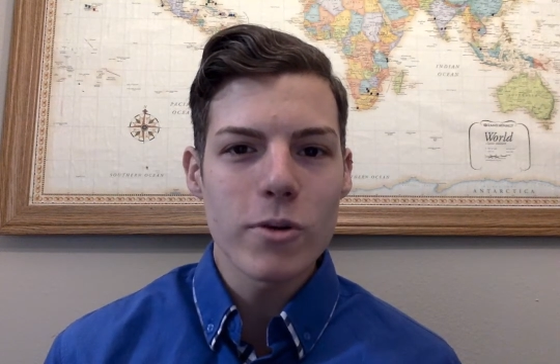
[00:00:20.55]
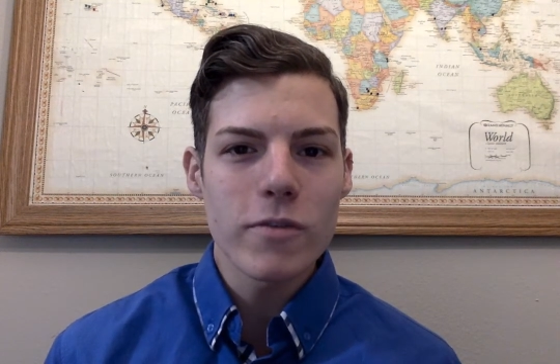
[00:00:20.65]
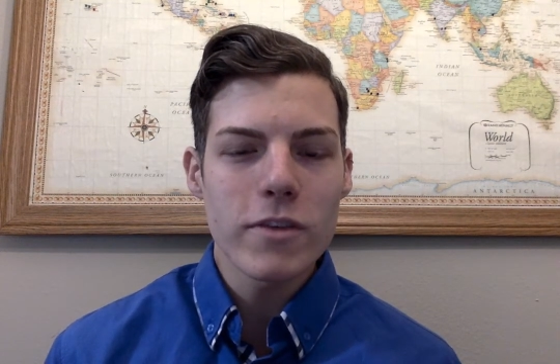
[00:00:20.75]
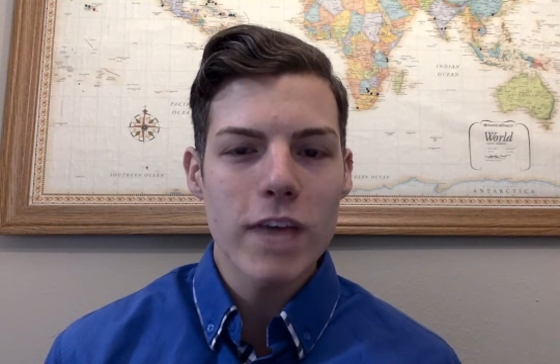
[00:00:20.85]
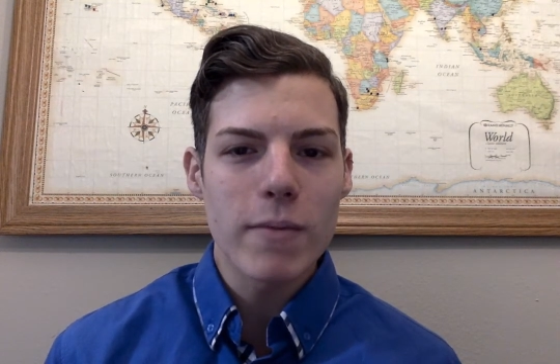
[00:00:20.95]
of
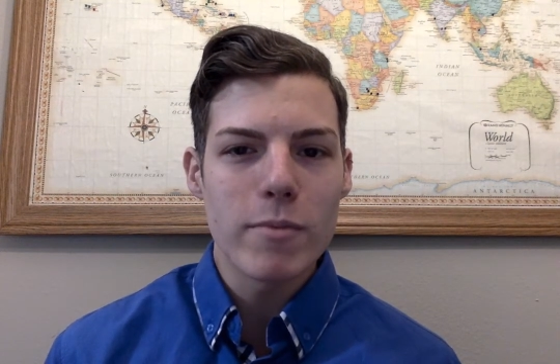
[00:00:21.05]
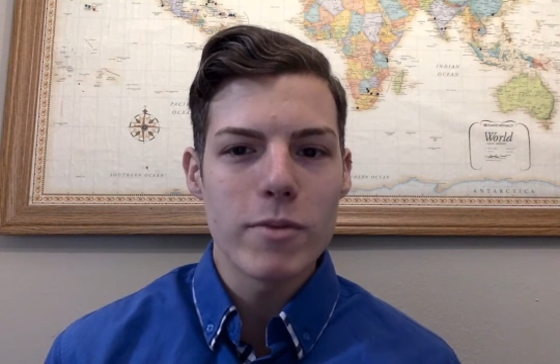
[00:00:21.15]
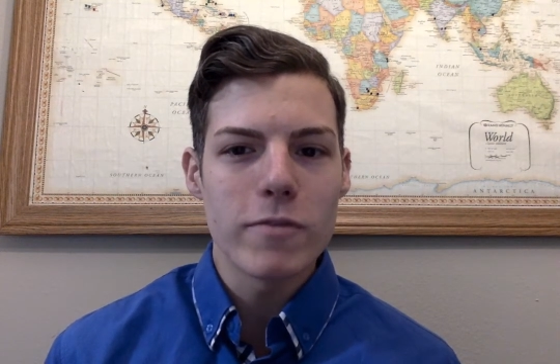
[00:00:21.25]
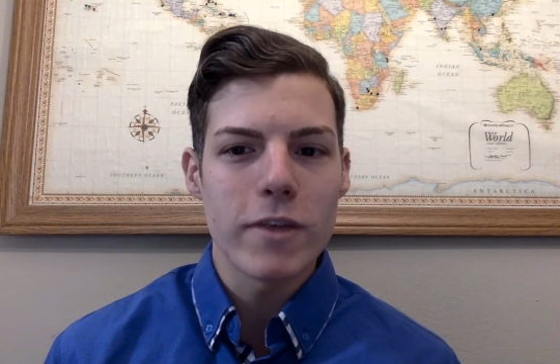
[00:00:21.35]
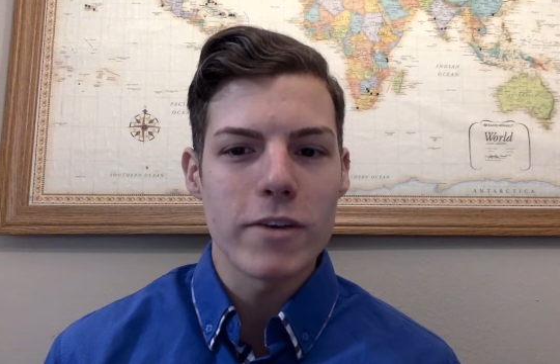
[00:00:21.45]
the Gamma Mu
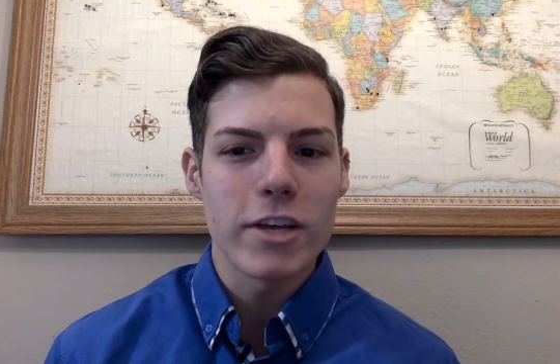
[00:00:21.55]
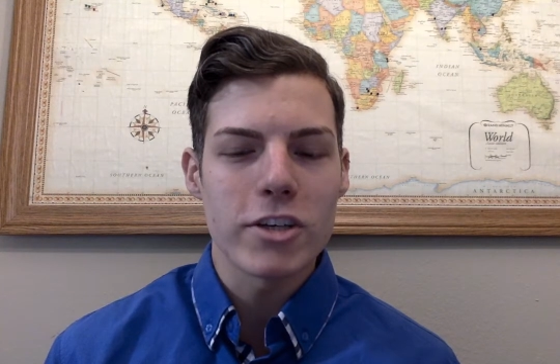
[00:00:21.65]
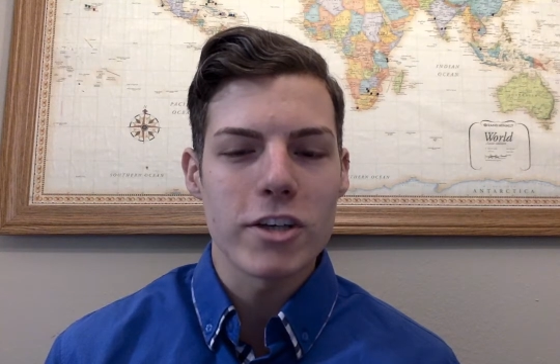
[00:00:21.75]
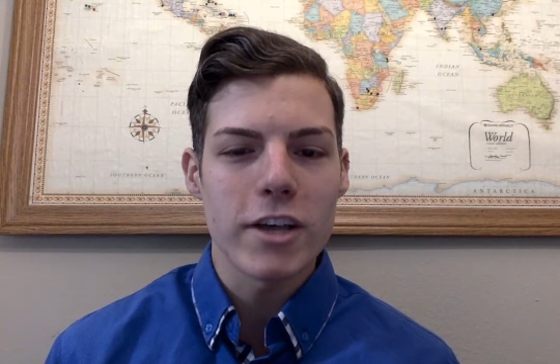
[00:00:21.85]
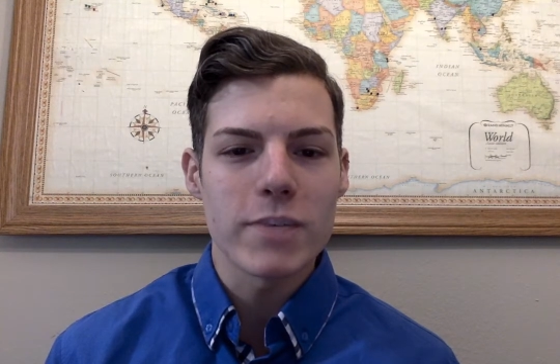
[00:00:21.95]

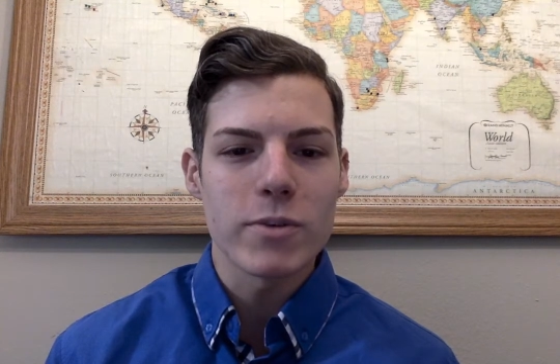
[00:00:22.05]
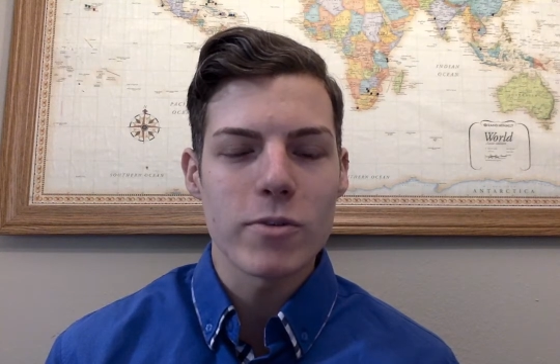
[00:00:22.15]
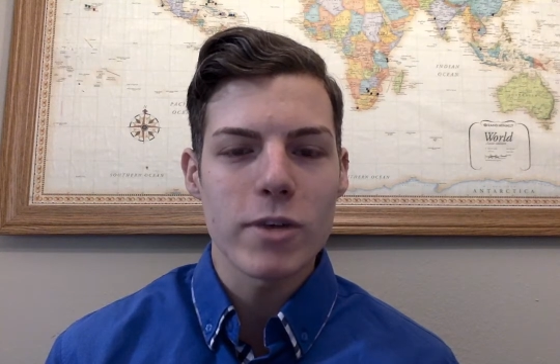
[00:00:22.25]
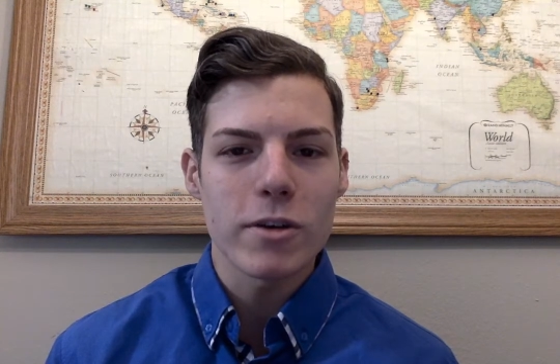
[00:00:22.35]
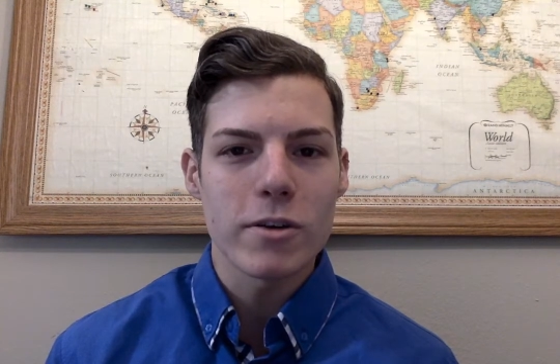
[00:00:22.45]
Foundation has been
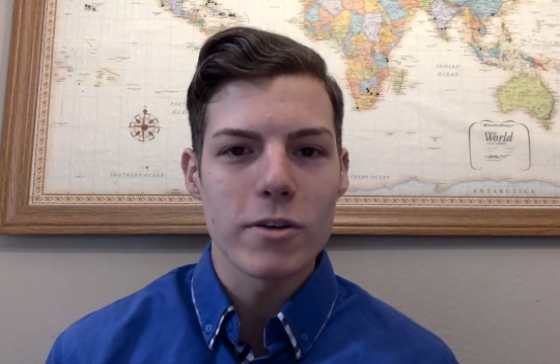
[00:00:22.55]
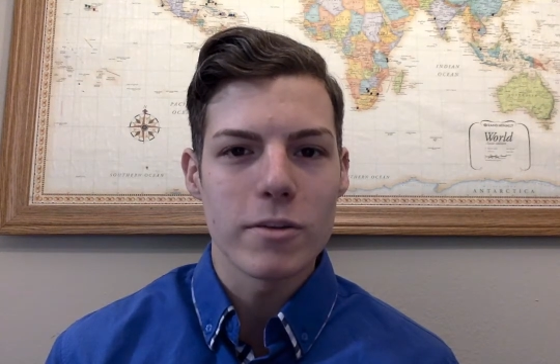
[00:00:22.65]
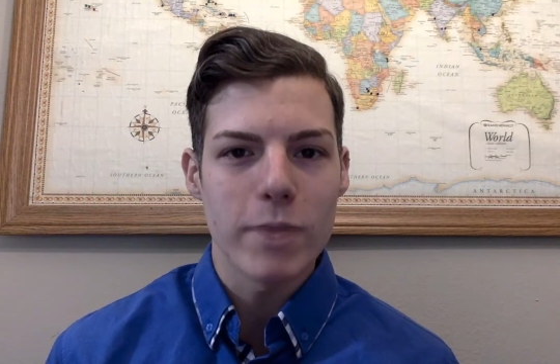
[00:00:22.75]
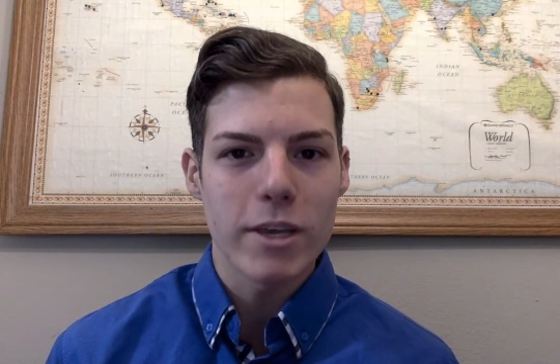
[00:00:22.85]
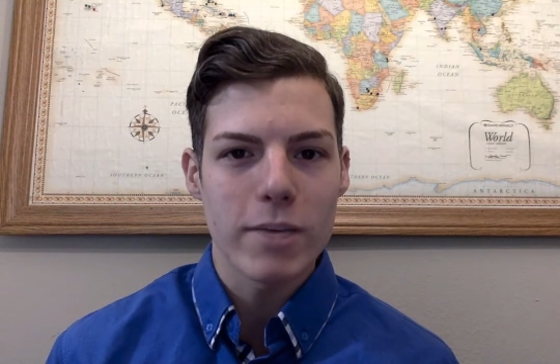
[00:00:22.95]
critical in
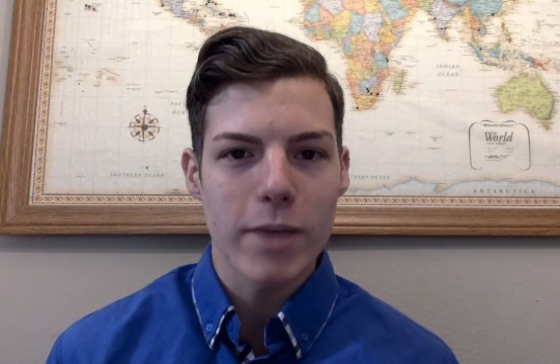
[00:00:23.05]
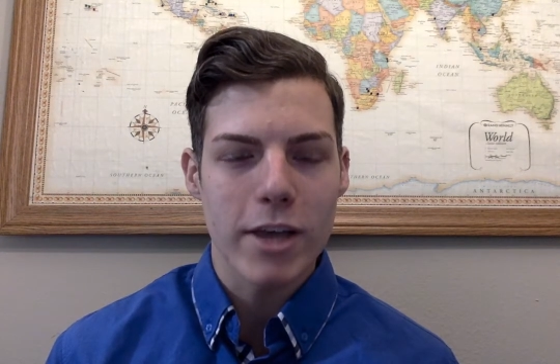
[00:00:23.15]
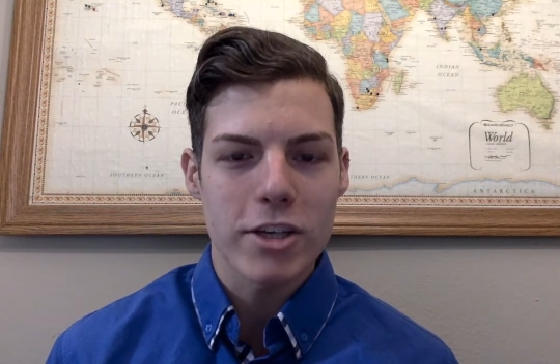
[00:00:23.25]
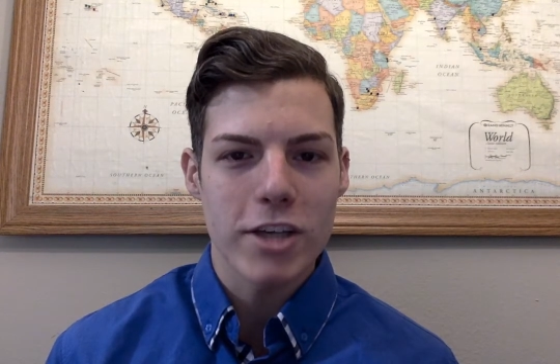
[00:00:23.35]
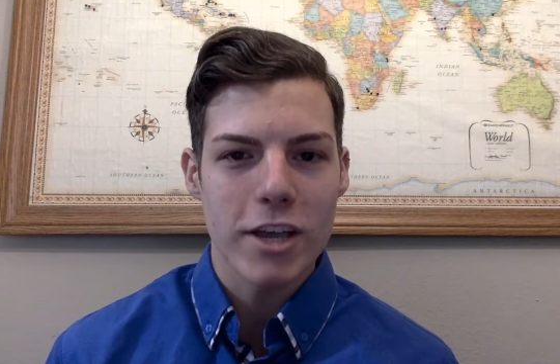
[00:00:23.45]
making my
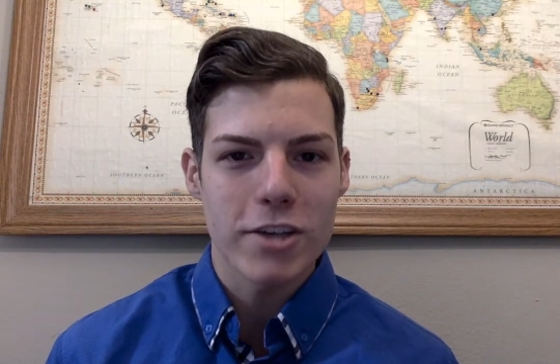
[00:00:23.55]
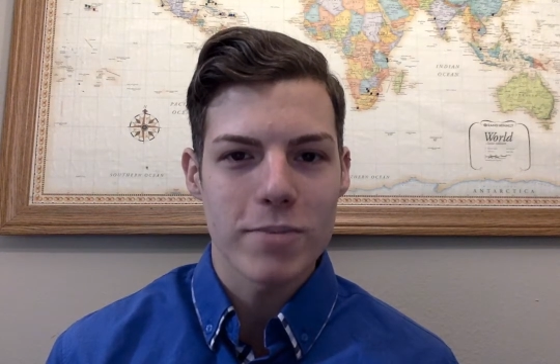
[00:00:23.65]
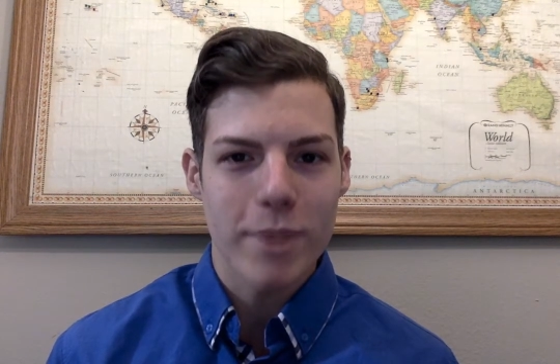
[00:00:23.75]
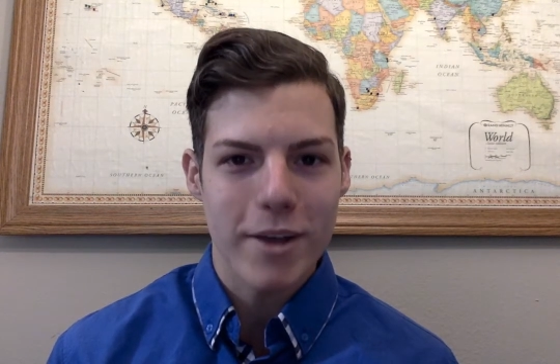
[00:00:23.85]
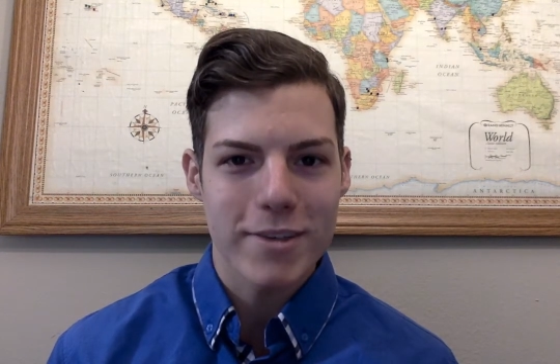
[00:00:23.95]
education
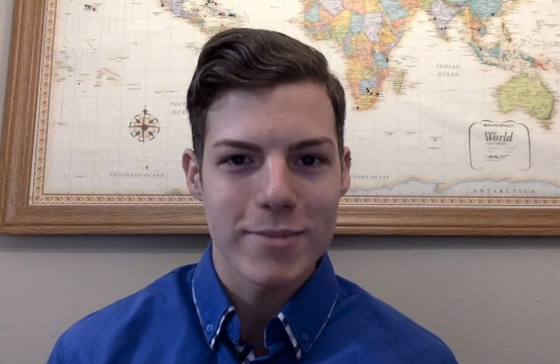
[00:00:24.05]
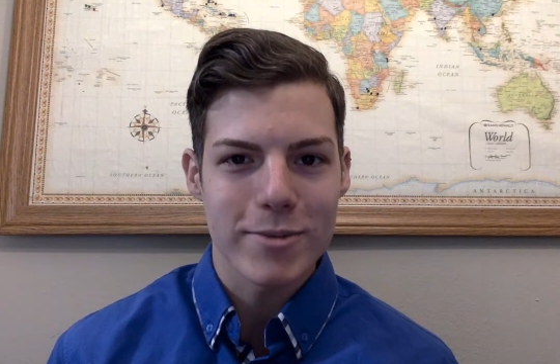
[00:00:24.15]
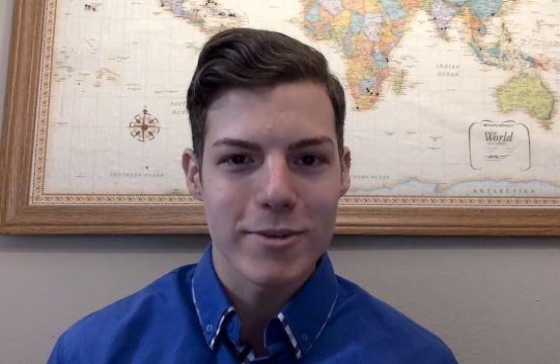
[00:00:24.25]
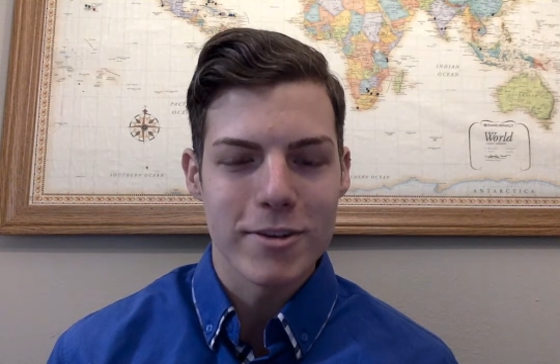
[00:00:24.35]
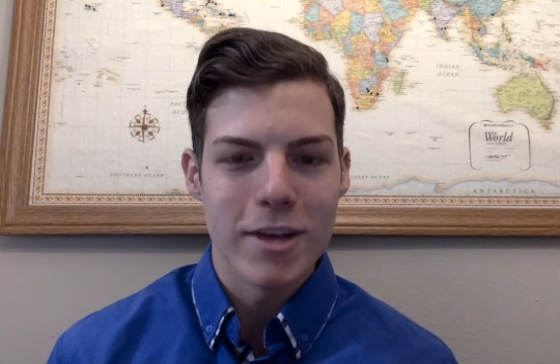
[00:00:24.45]

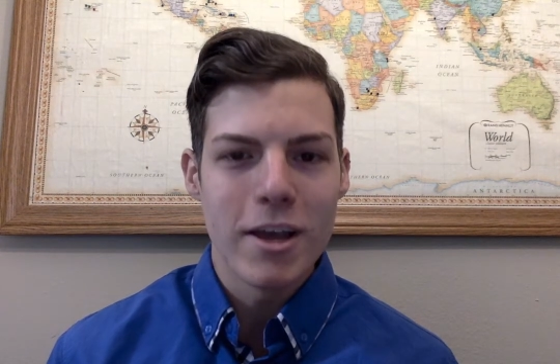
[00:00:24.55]
possible,